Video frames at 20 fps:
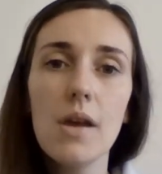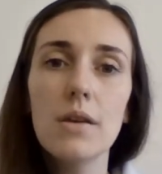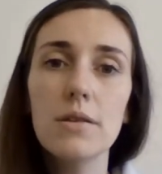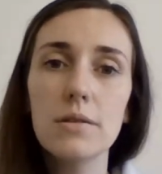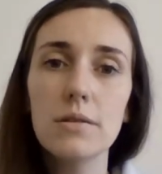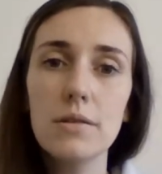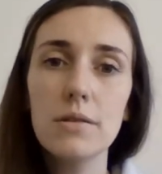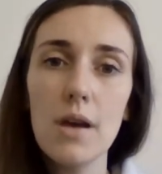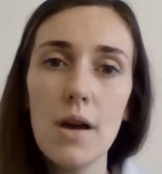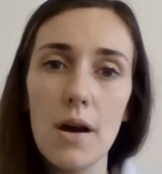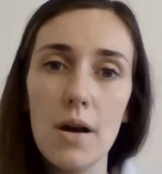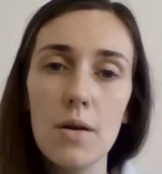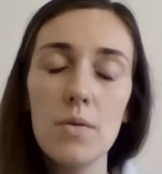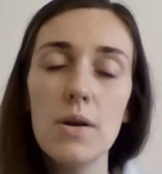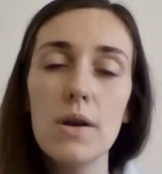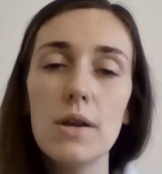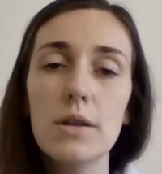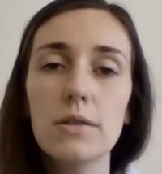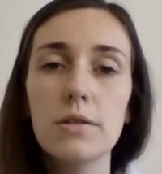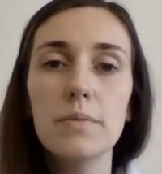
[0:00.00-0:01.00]

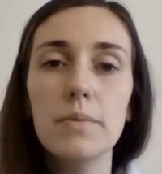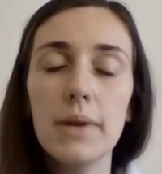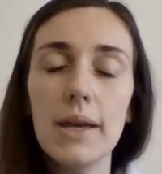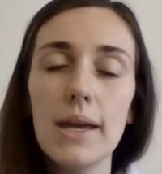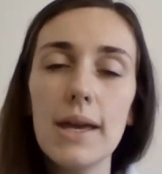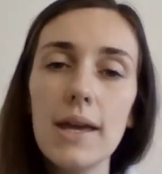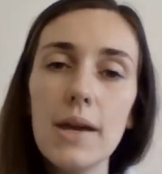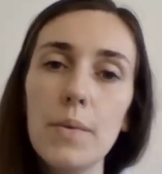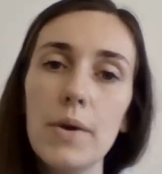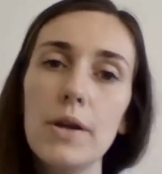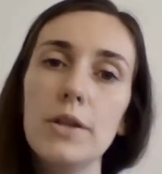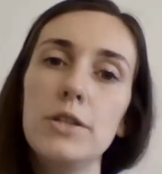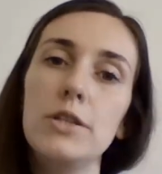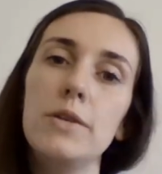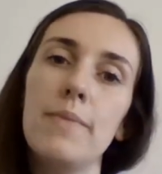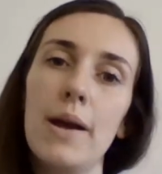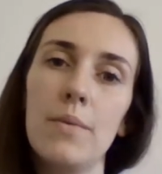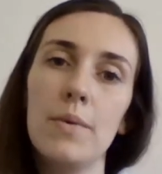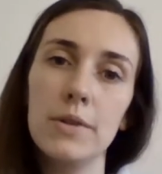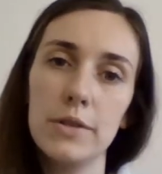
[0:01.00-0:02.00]
So, some key words you
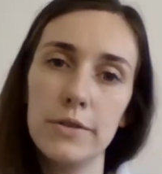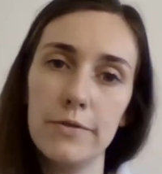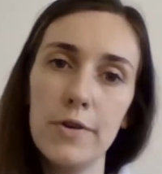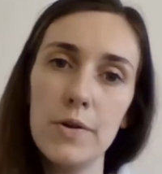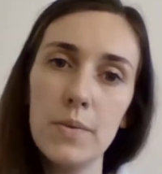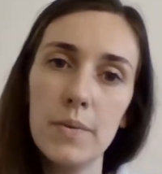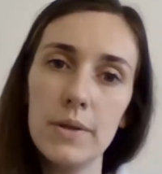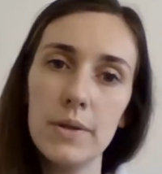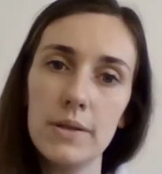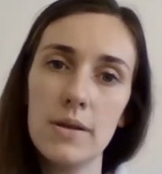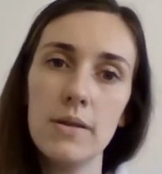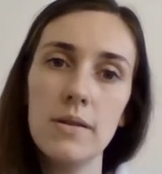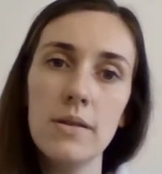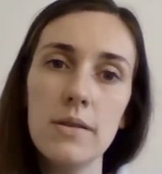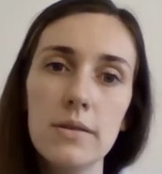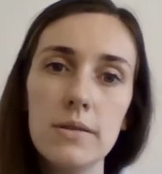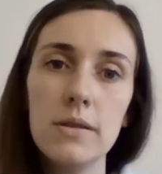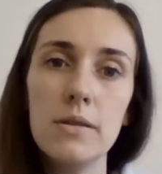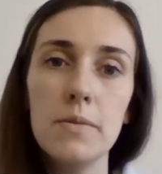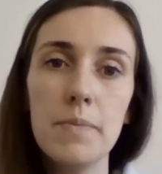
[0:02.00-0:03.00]
might want to focus on at
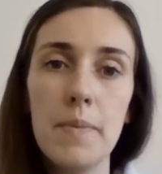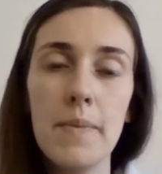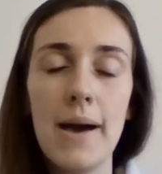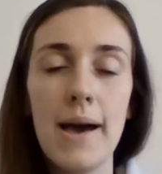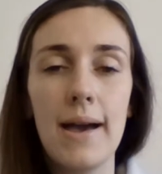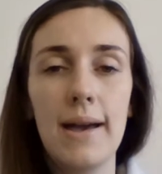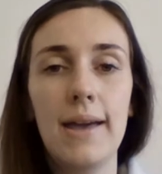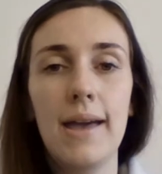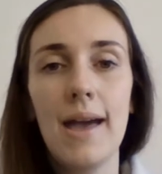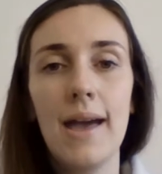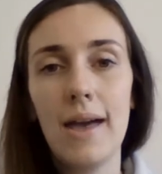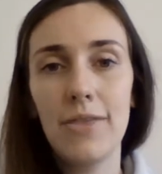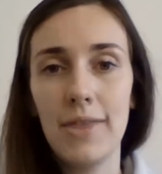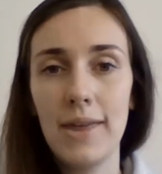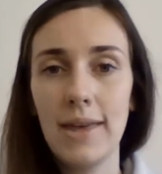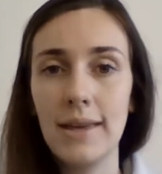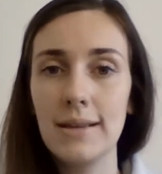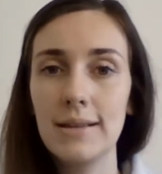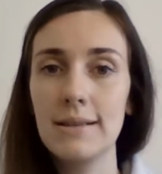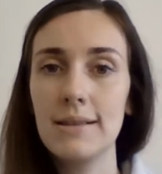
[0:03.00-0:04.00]
the supermarket are
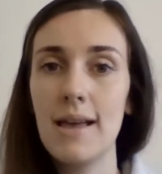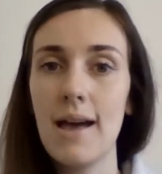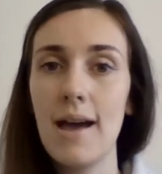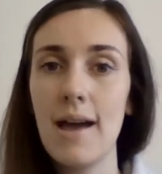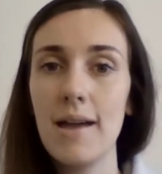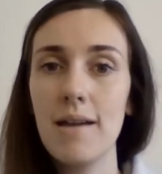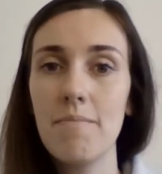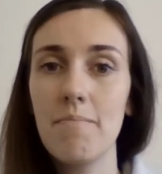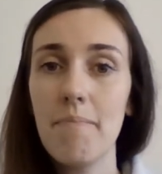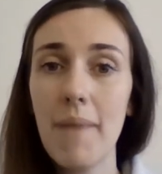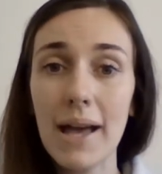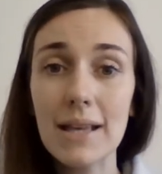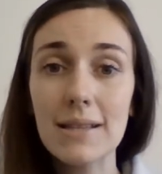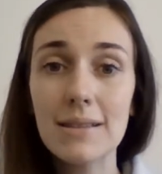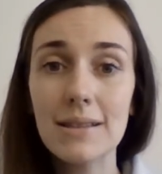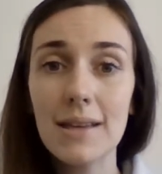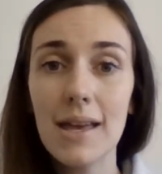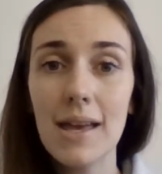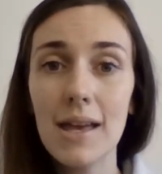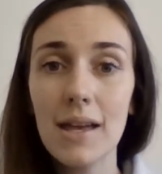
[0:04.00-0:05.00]
things like
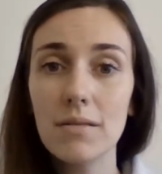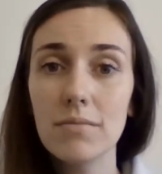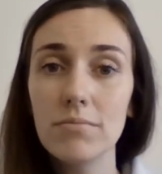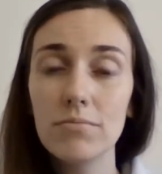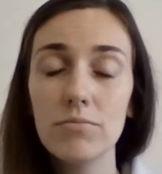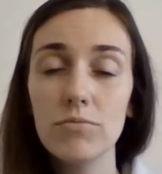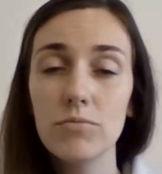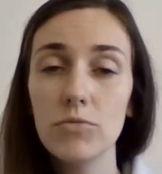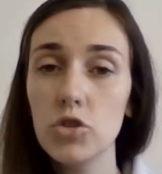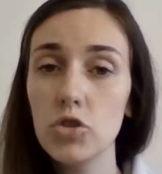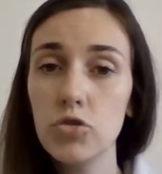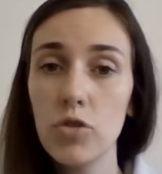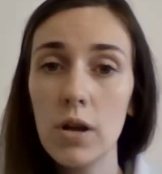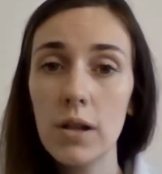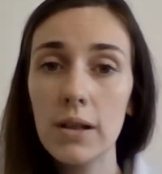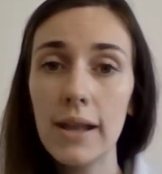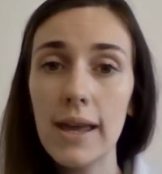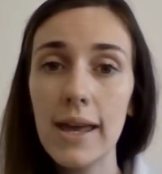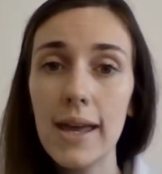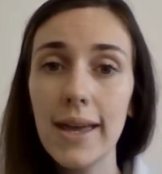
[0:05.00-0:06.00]
basket,
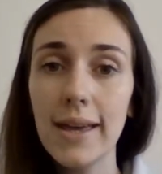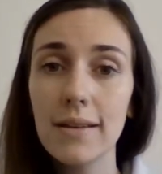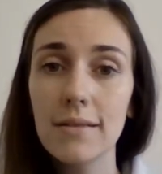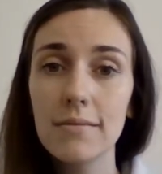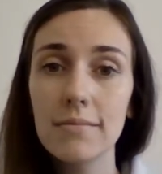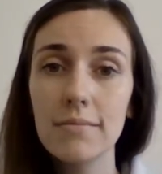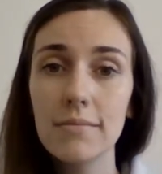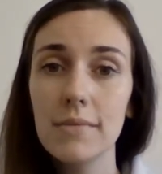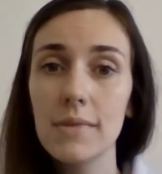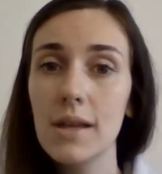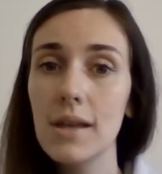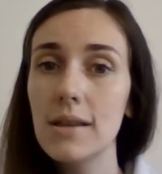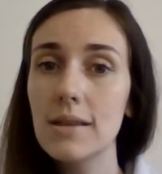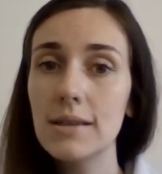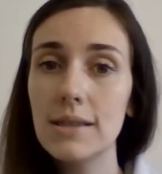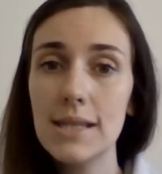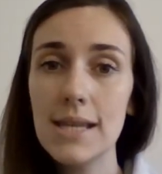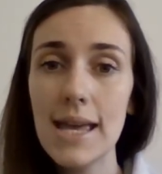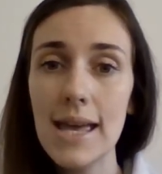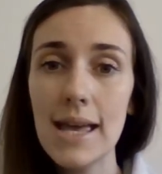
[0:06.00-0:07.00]
trolley,
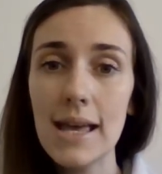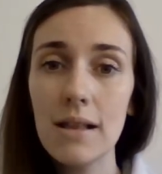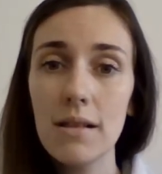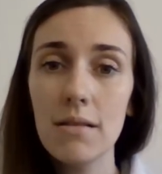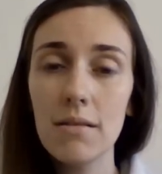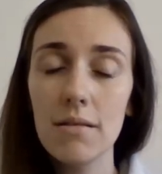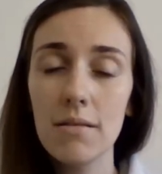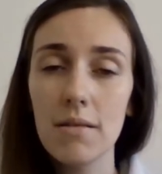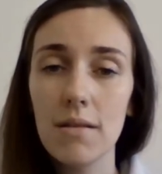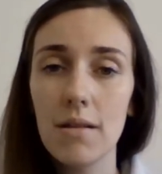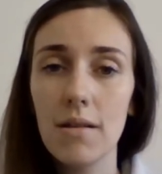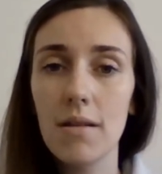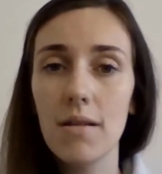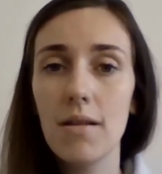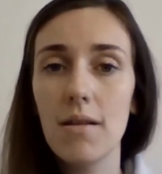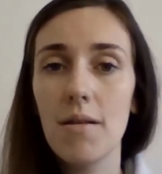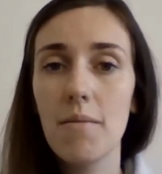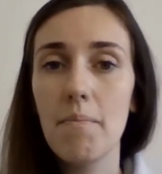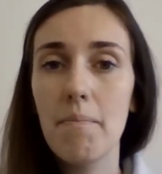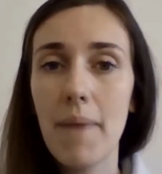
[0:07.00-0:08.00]
till,
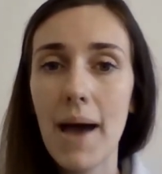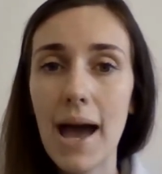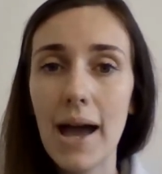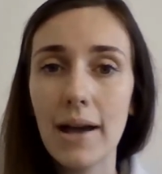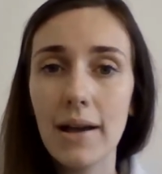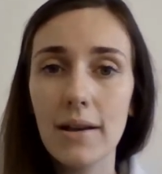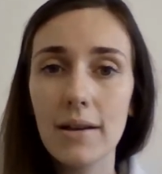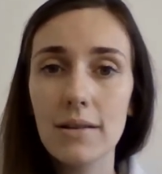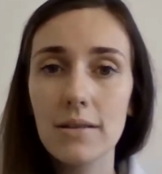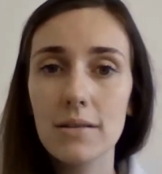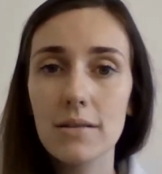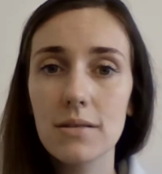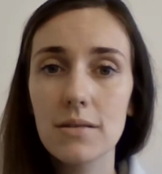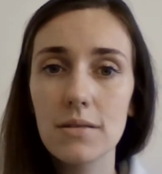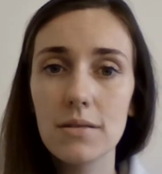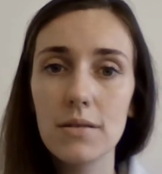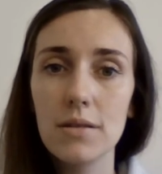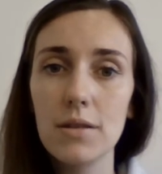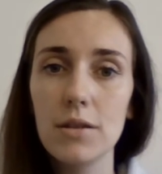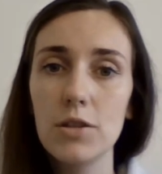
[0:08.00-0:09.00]
bags,
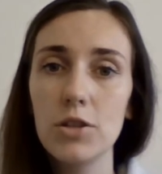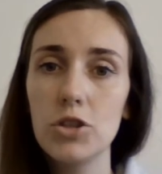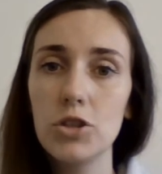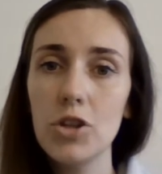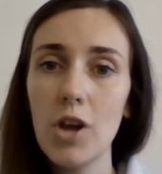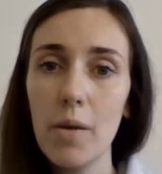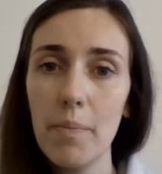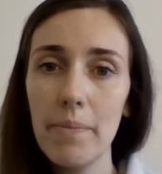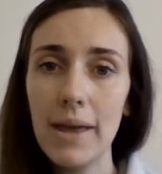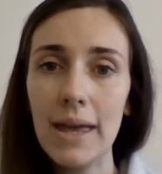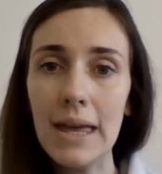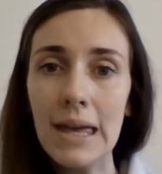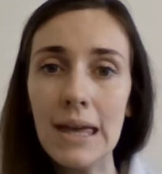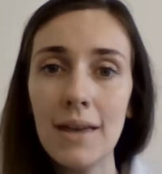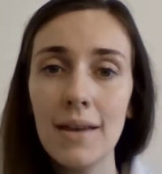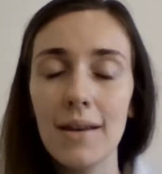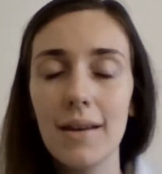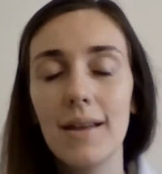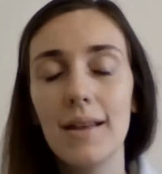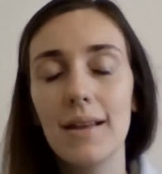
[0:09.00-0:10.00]

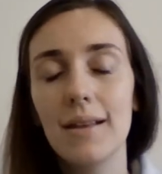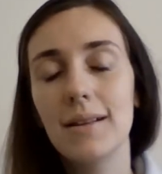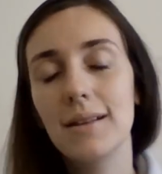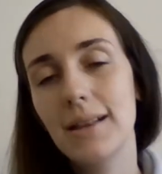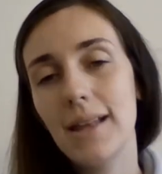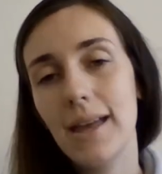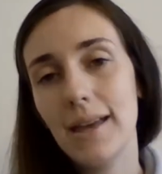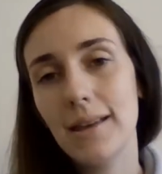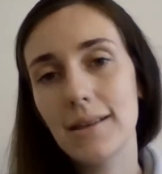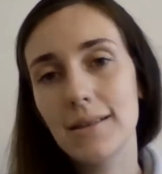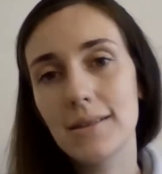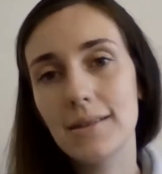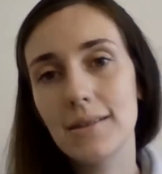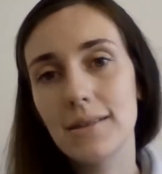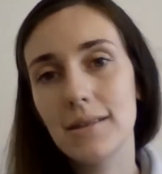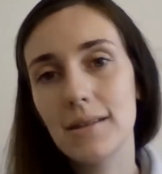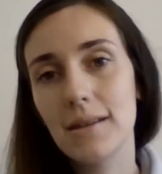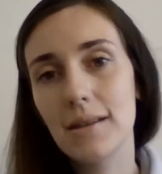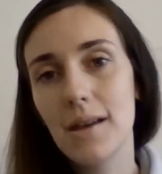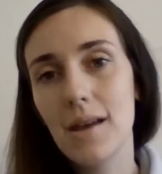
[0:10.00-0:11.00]
shopping,
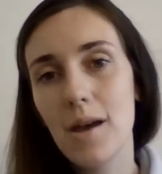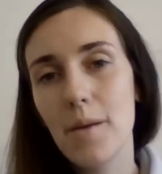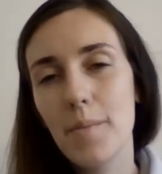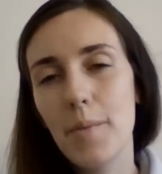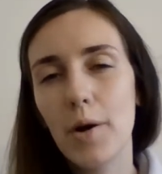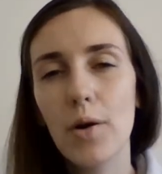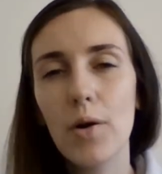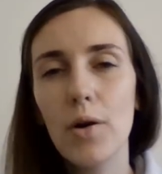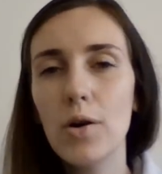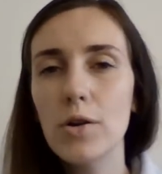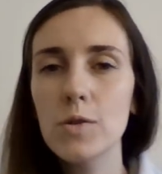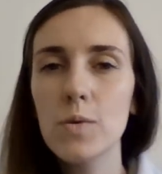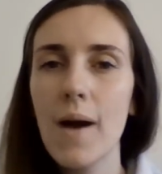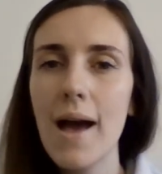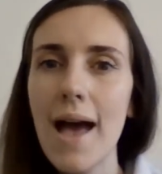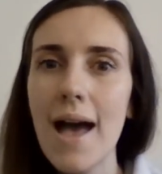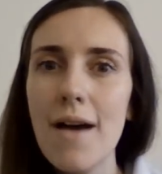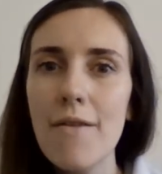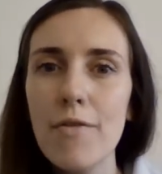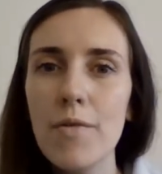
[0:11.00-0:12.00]
list, but of course
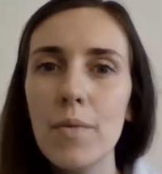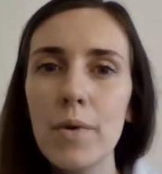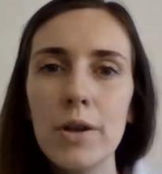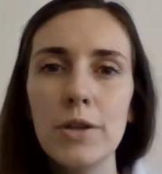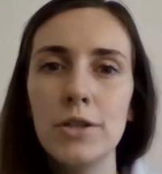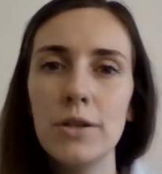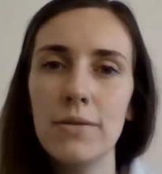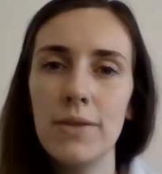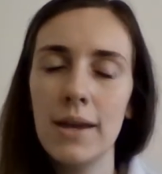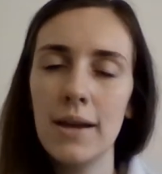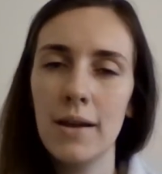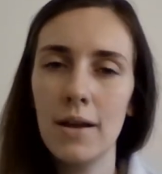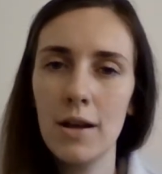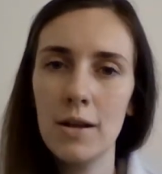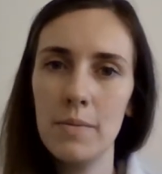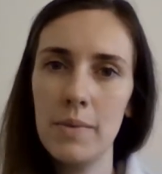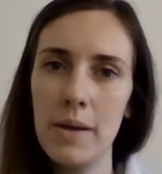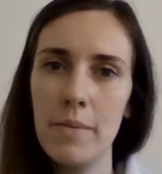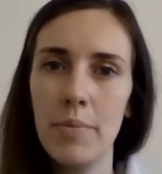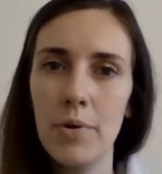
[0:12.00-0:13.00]
whatever words you think are
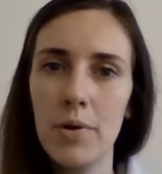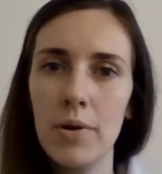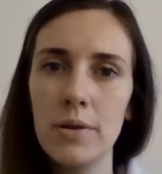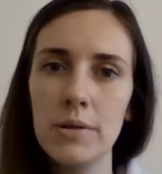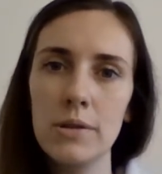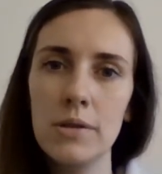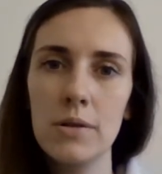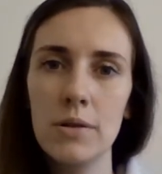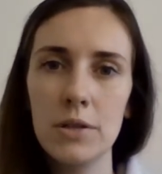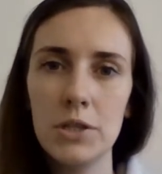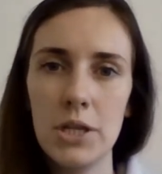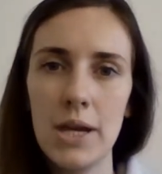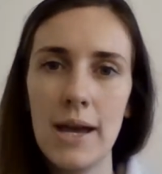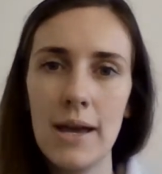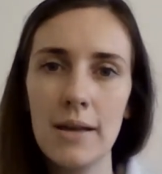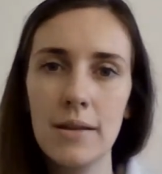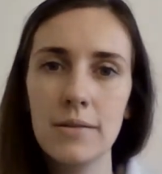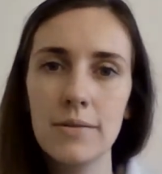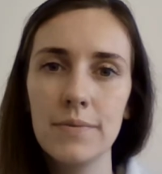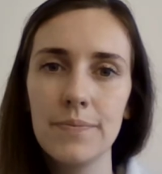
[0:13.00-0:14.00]
going to be important to your
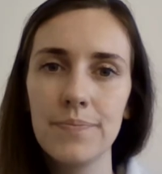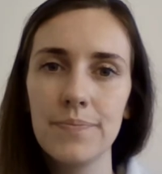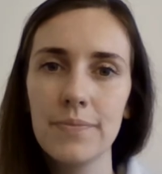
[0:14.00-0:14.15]
child,